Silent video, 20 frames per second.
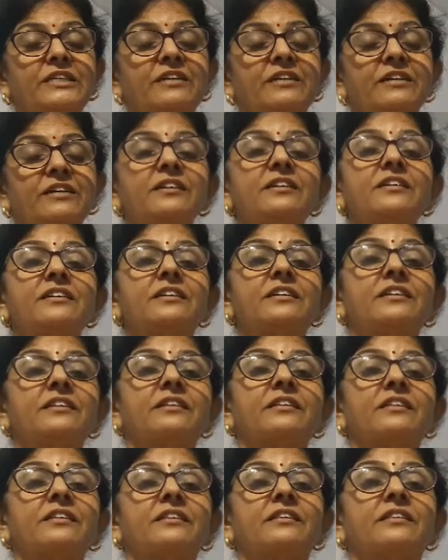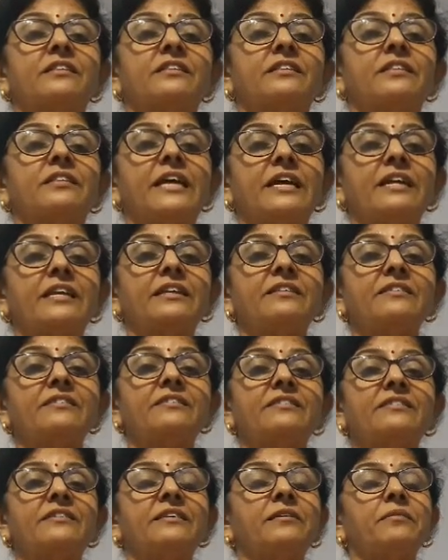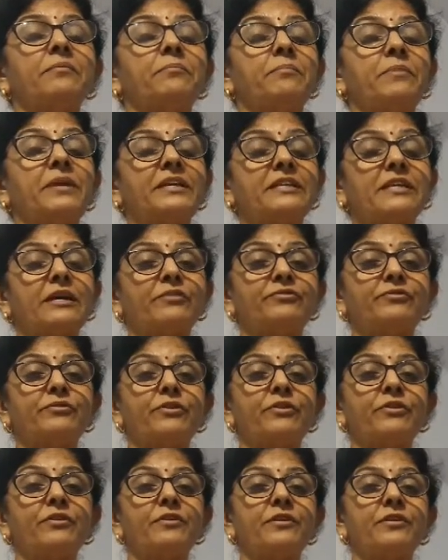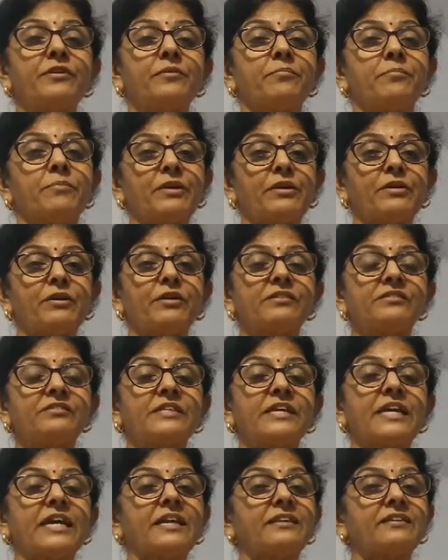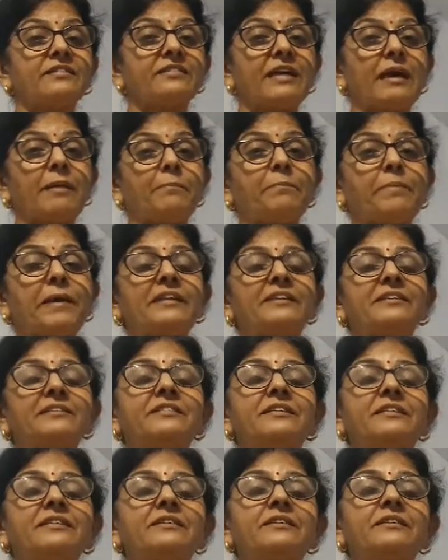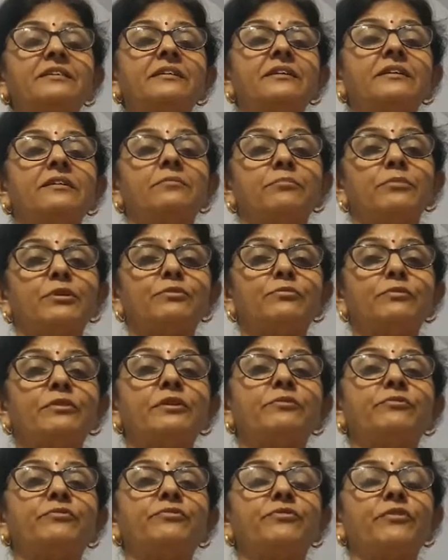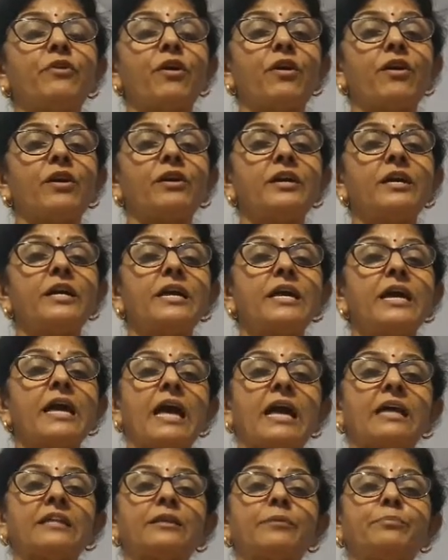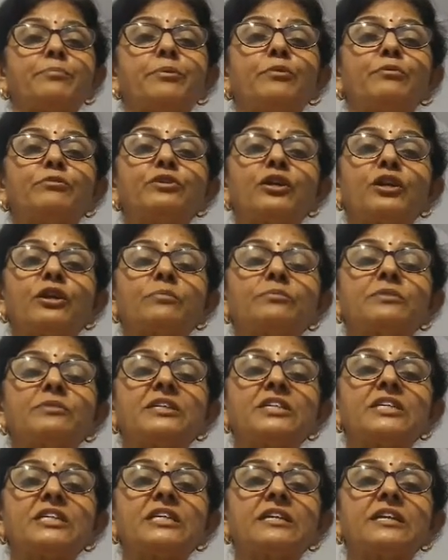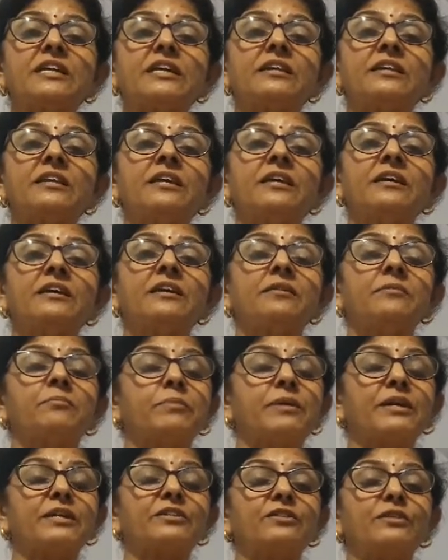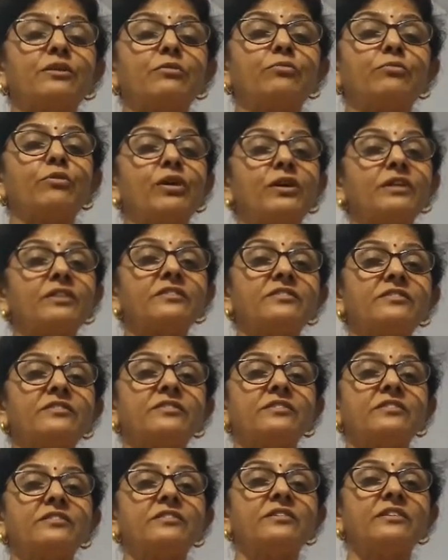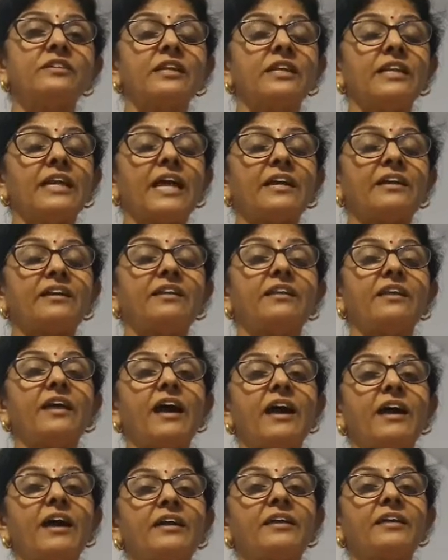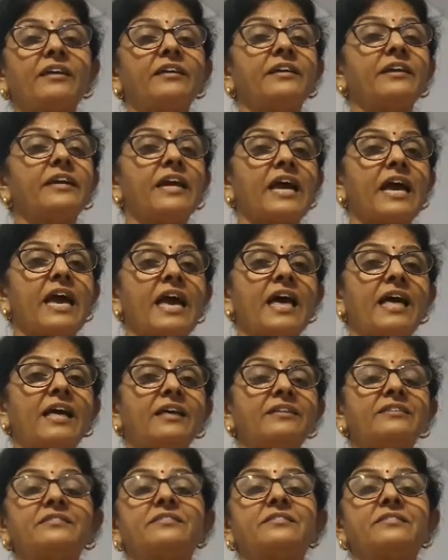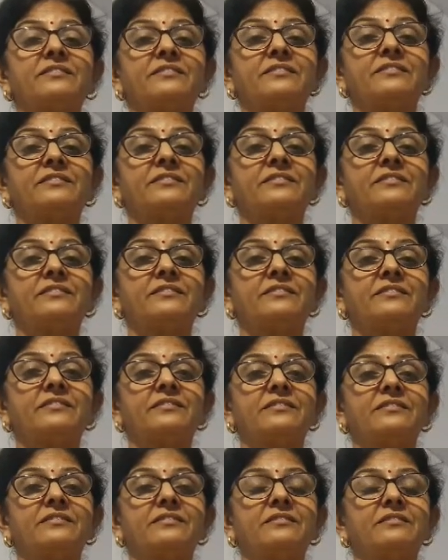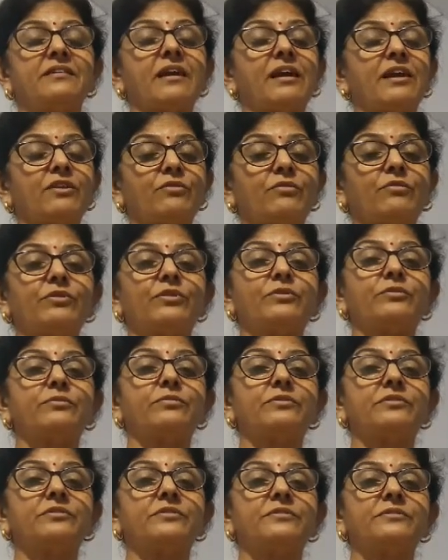here there is metaphor because there is comparison between fog and the future of the children, but the words like as are not used.